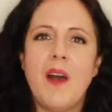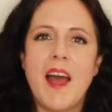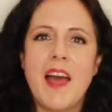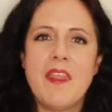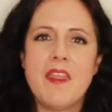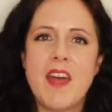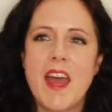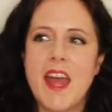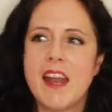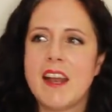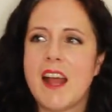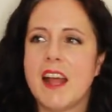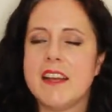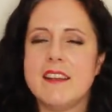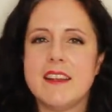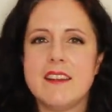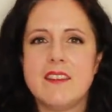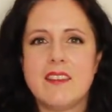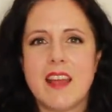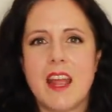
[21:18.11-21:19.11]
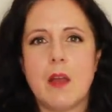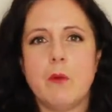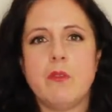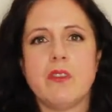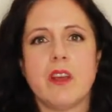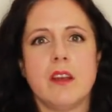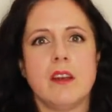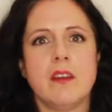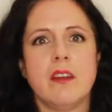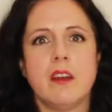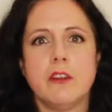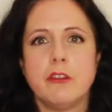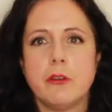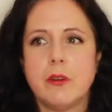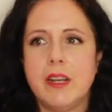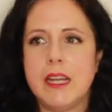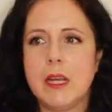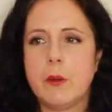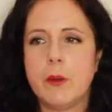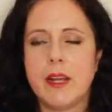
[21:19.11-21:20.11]
and then I did say I was going to touch
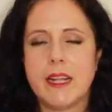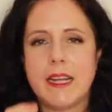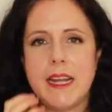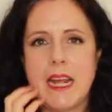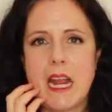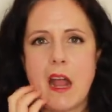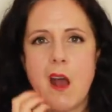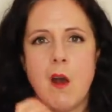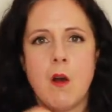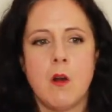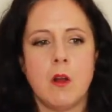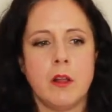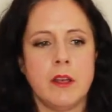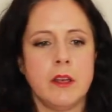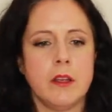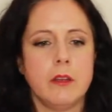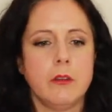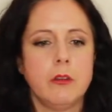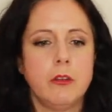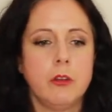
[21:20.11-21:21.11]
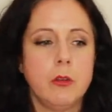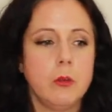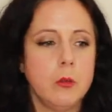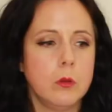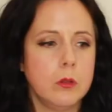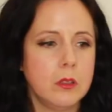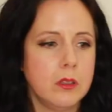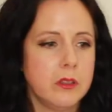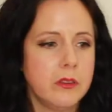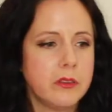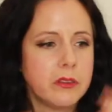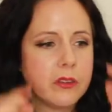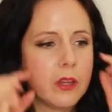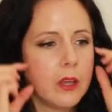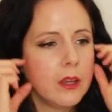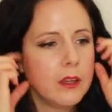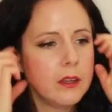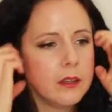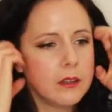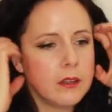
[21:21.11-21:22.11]
really quickly on tools.
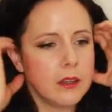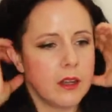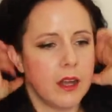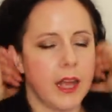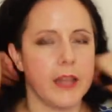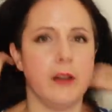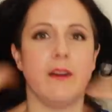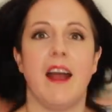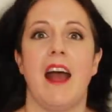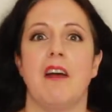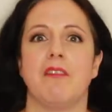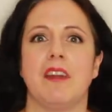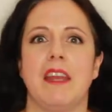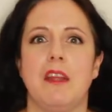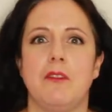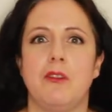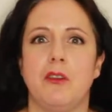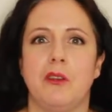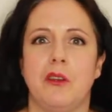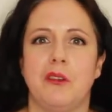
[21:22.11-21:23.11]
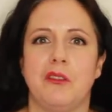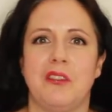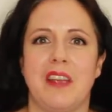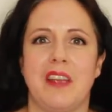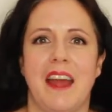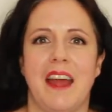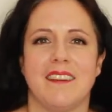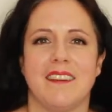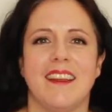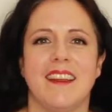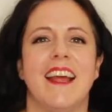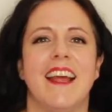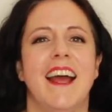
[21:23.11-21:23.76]
I don't have any tools yet,